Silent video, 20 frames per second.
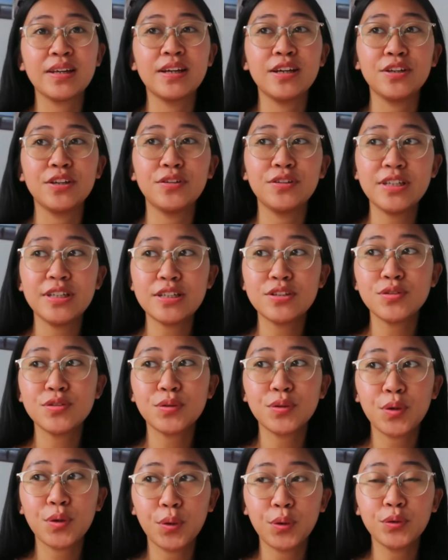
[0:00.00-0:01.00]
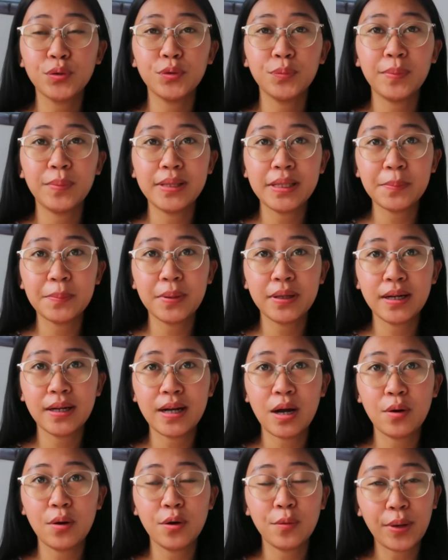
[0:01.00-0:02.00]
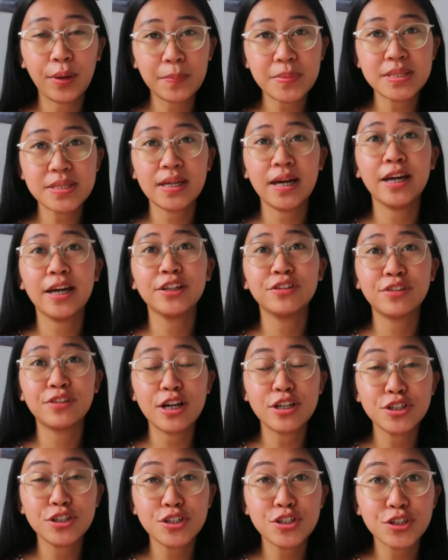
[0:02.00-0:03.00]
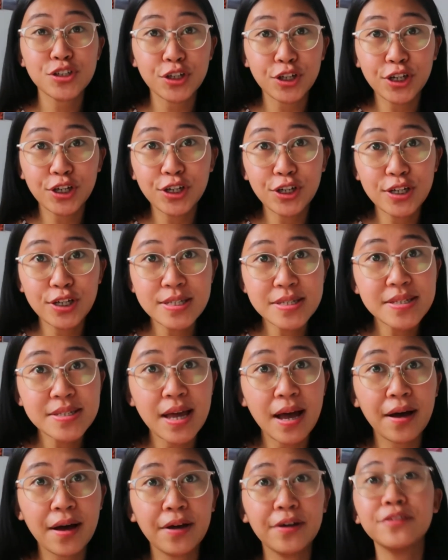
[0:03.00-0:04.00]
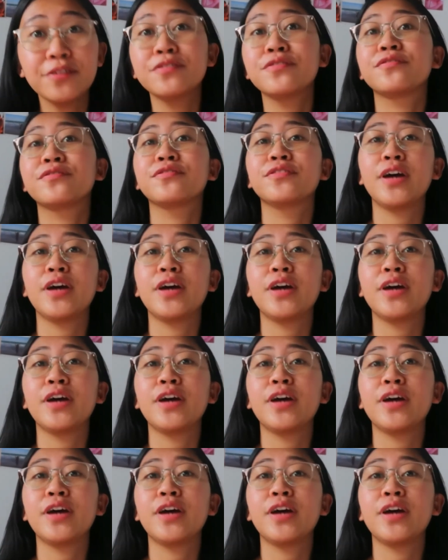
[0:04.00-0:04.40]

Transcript: You need to go to Balik Manggagawa website, register yourself,